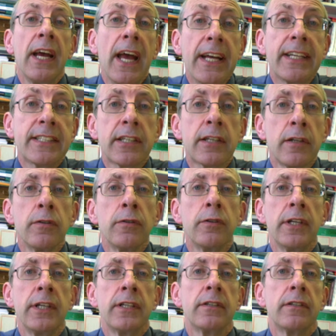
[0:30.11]

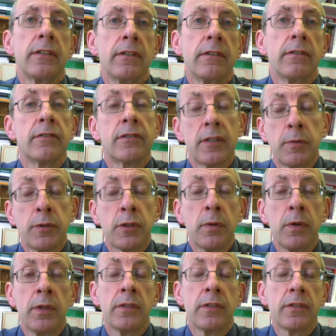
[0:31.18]
excluding
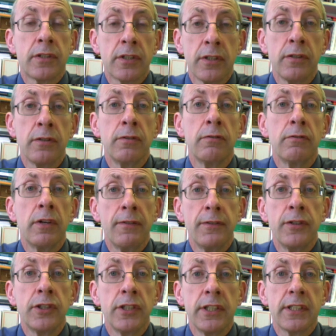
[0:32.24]
subsequent to
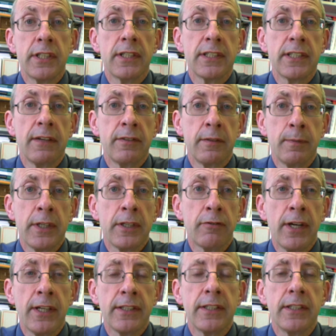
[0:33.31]
refugee status having been
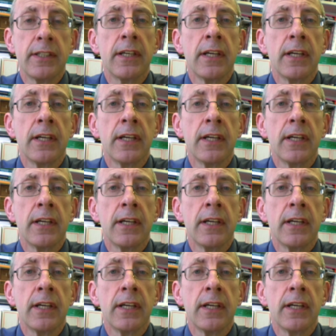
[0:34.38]
granted.